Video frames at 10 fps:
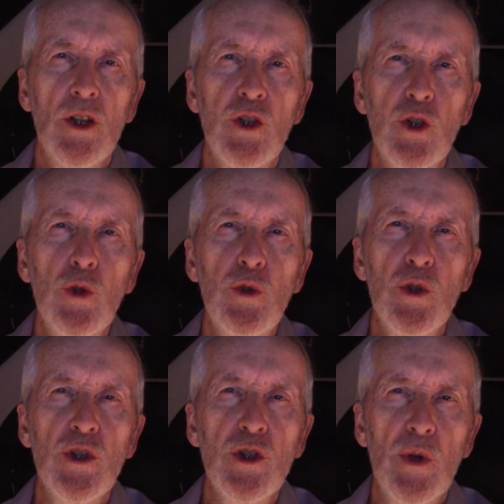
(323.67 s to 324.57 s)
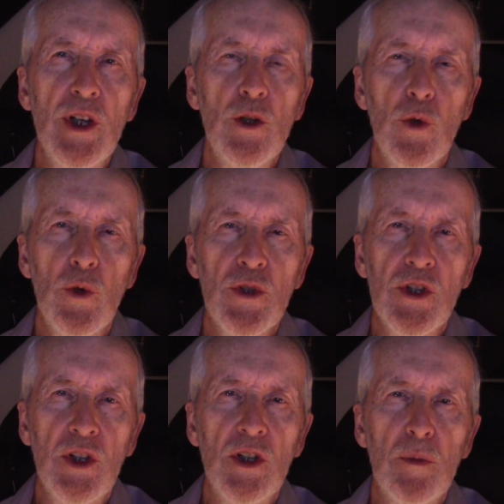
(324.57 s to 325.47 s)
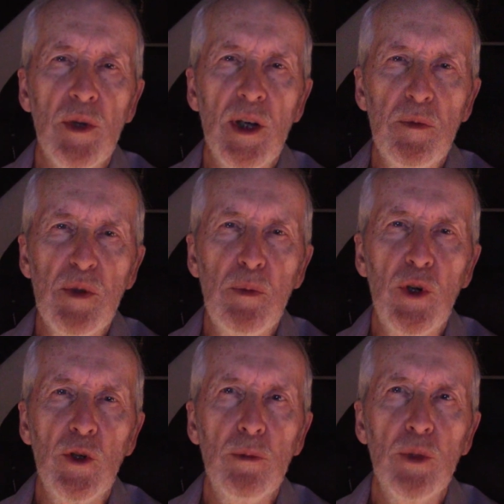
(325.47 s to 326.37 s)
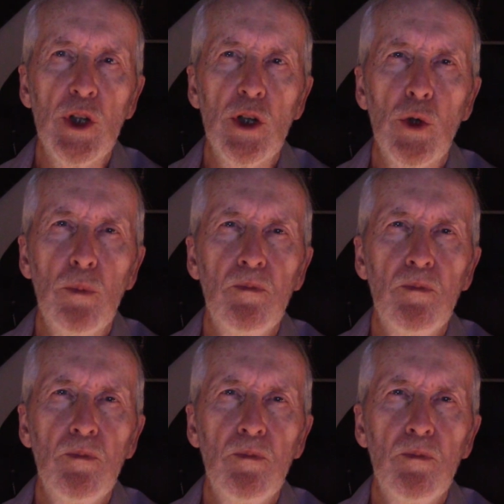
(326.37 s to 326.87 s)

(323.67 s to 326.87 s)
due to the drain holes in the pipes buried below.